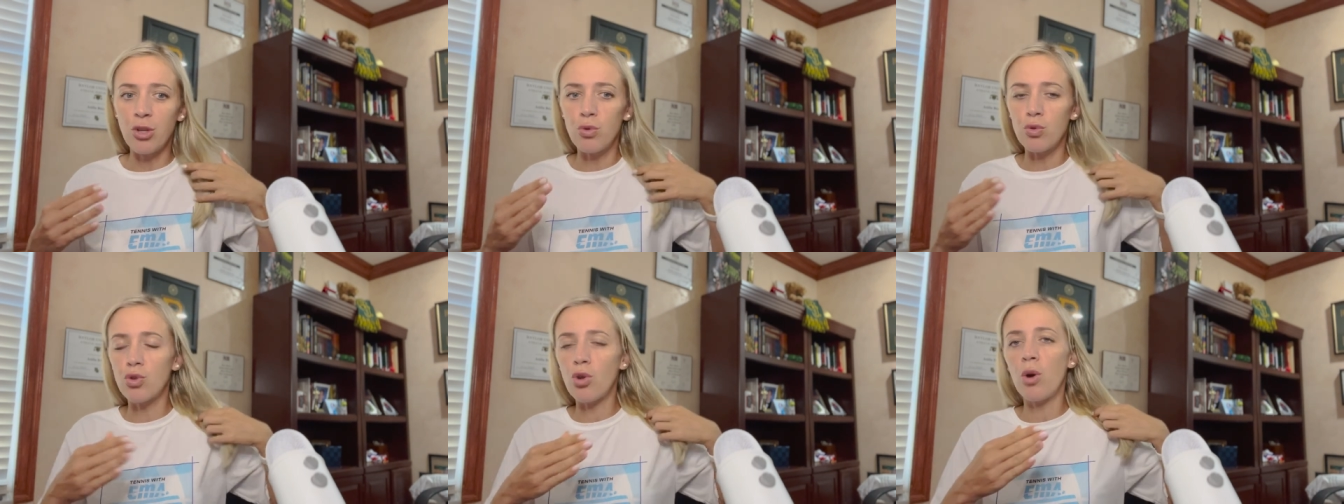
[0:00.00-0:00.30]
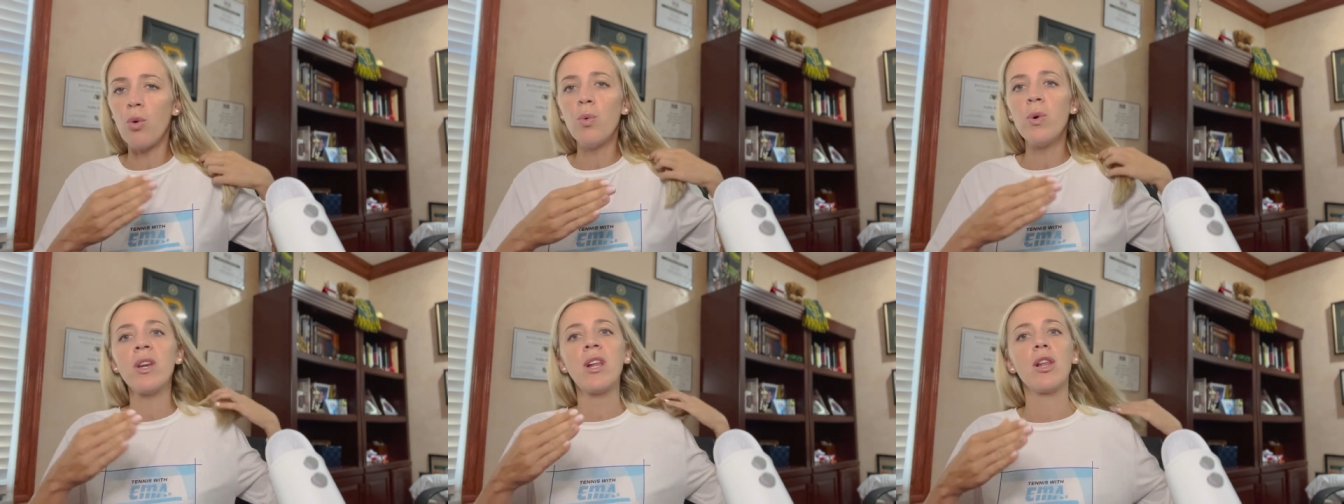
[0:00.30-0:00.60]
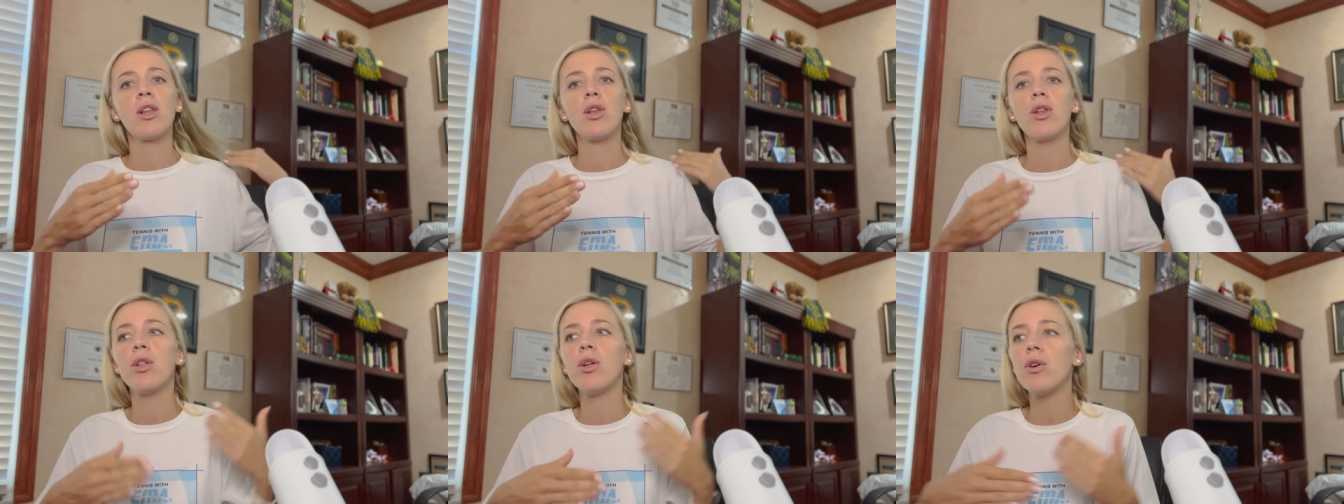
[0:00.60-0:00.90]
and you don't want
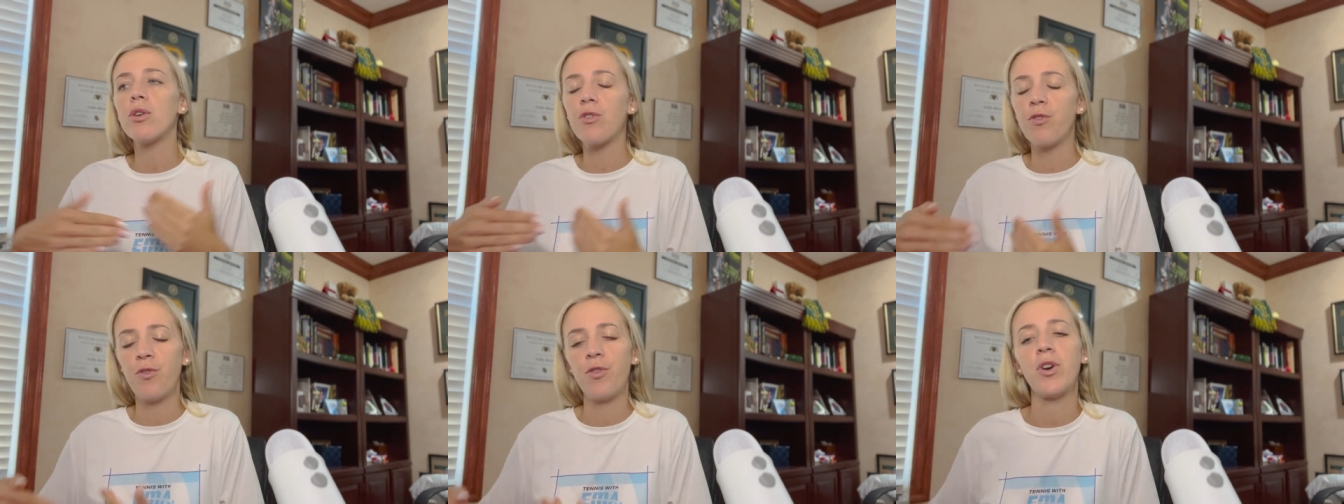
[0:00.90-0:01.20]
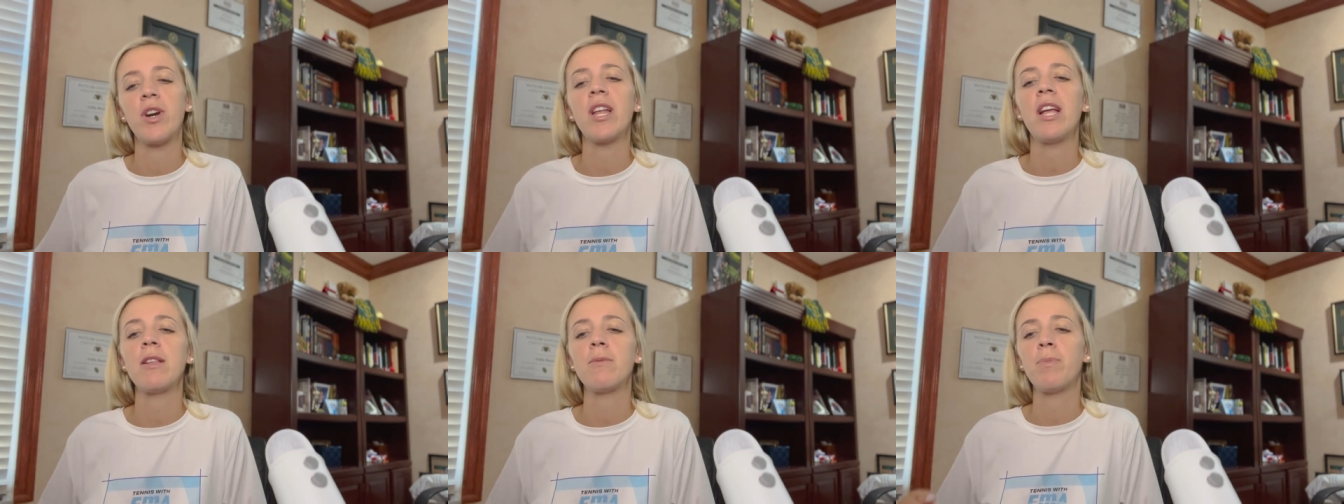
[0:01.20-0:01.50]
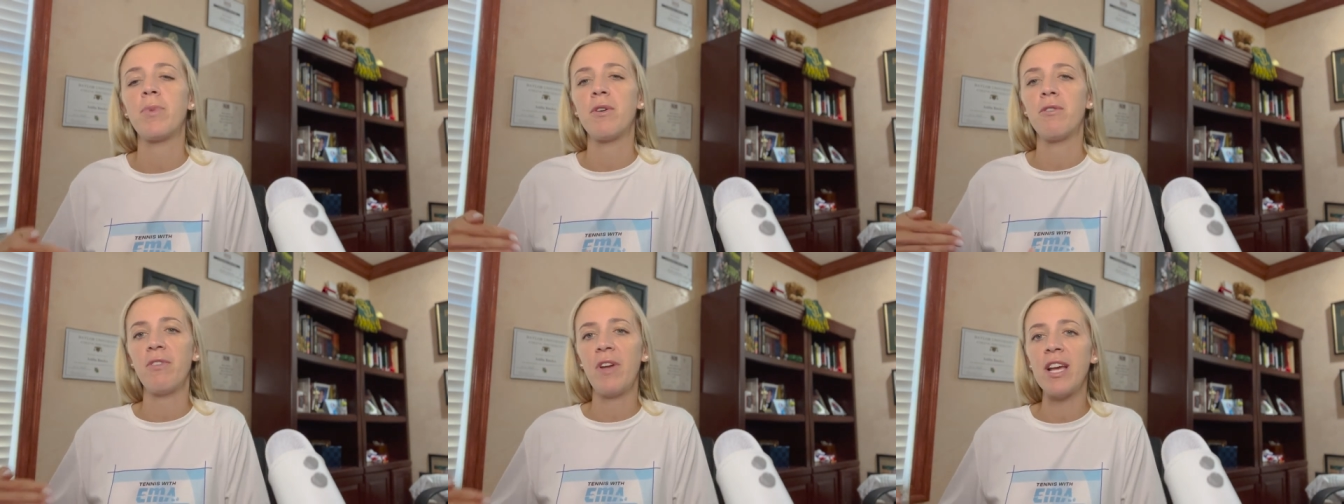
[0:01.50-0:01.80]
to look for
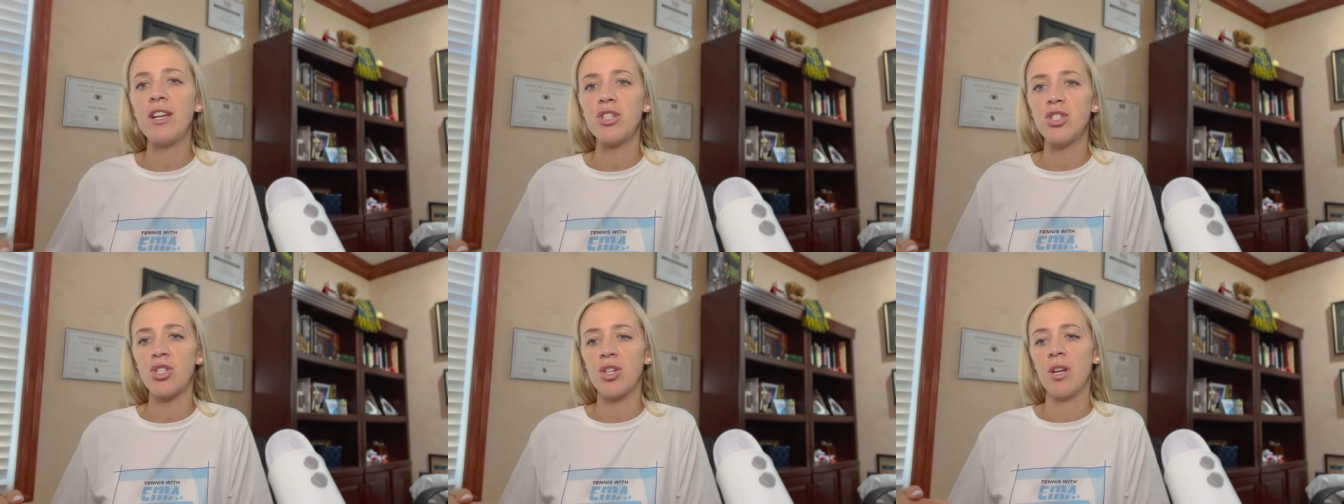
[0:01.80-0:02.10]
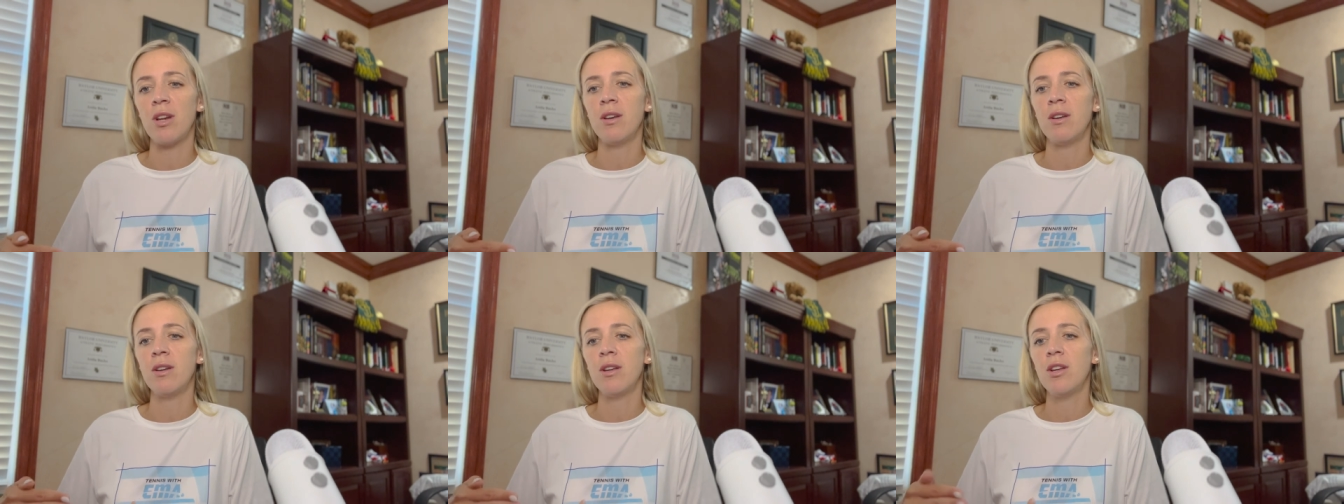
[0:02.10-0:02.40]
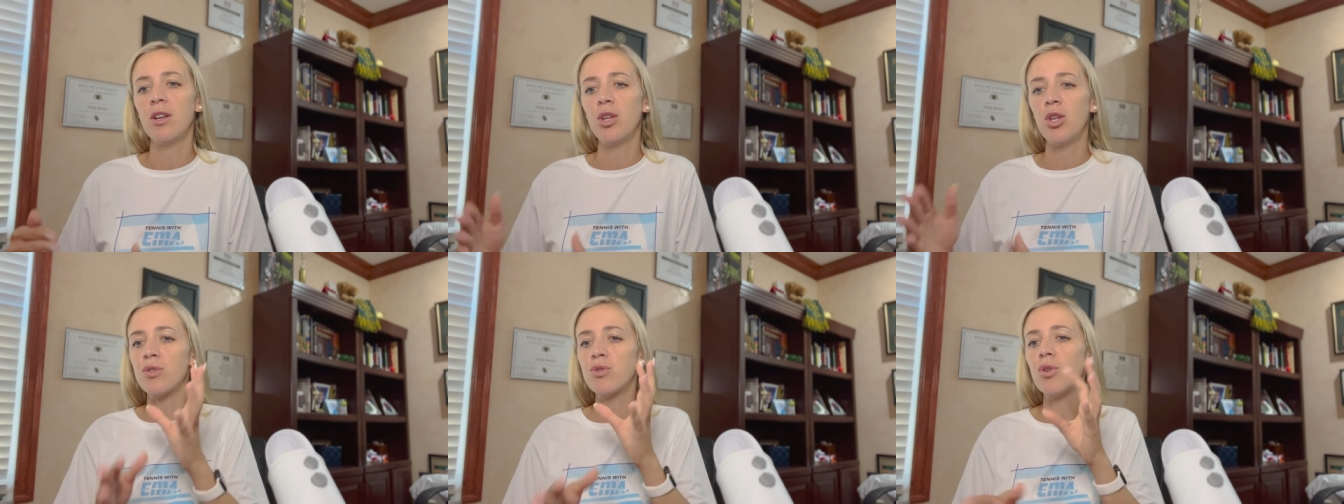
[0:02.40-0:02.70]
that perfection
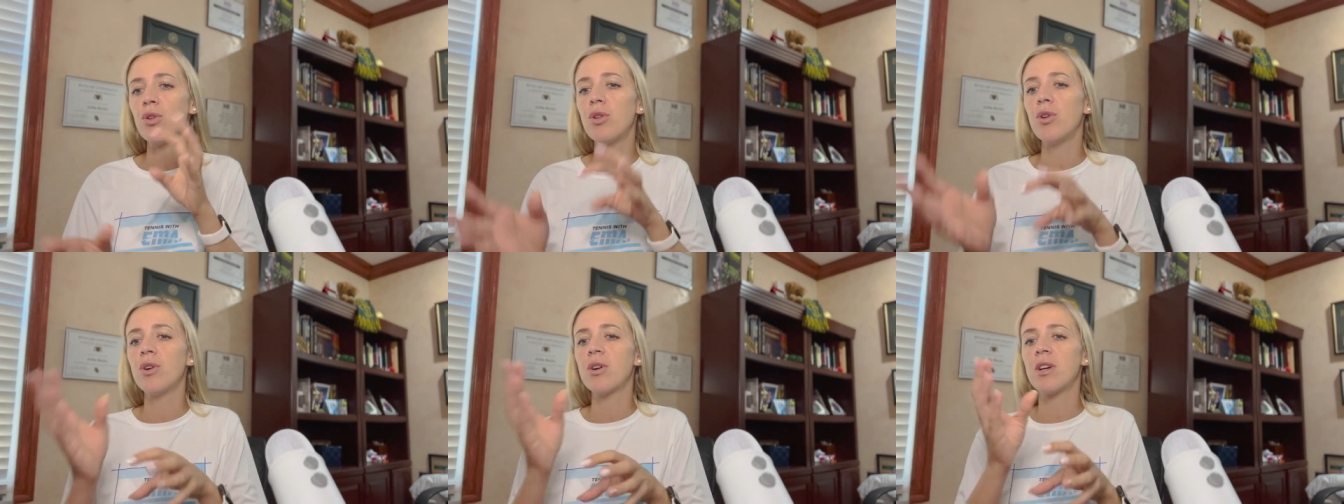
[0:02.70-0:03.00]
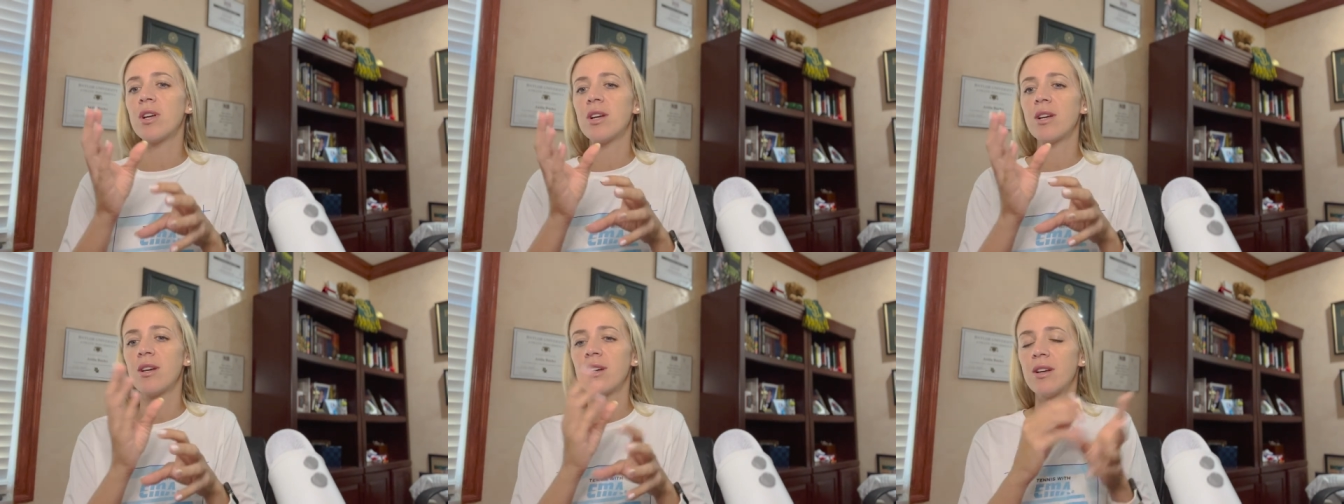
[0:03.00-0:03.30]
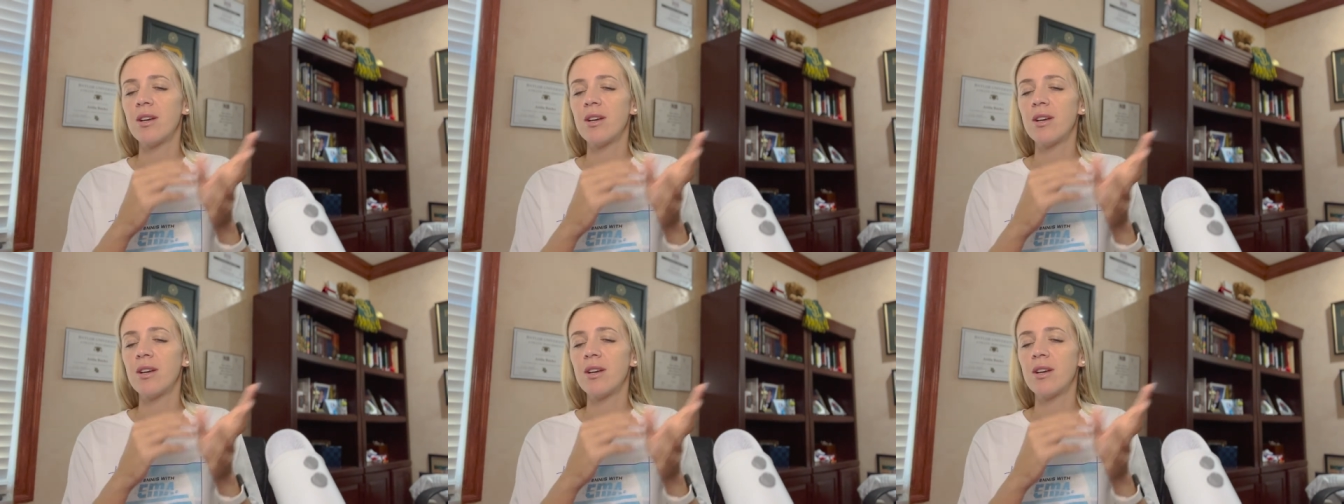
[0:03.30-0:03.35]
you want to look